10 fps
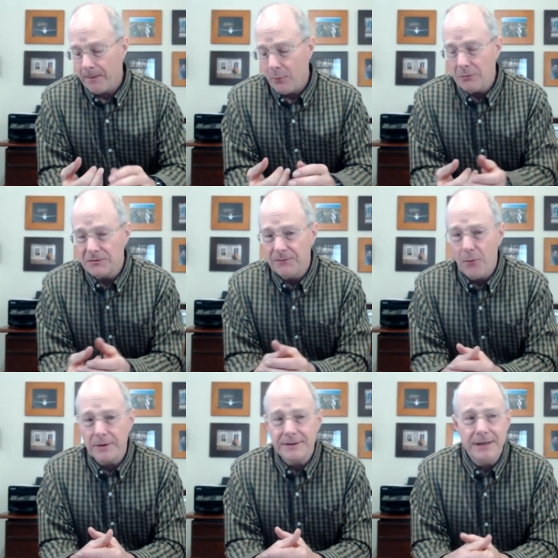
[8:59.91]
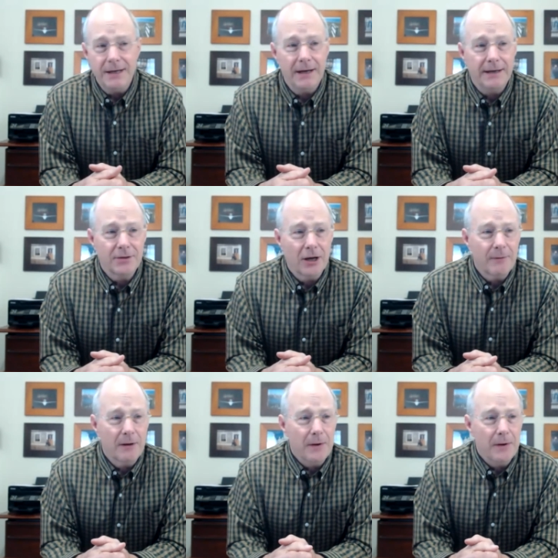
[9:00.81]
when I was 14, I
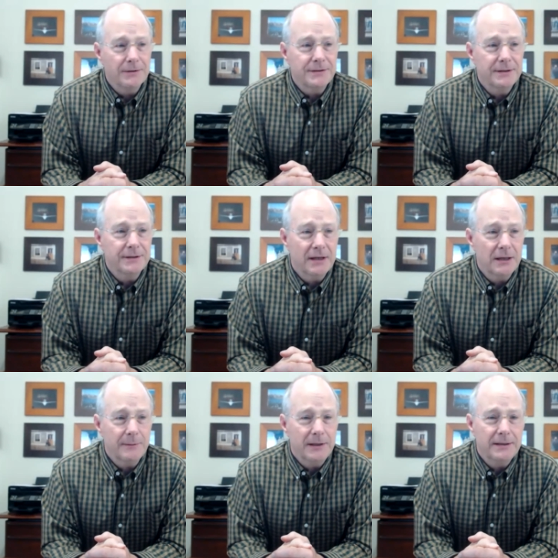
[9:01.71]
talked my parents into sending me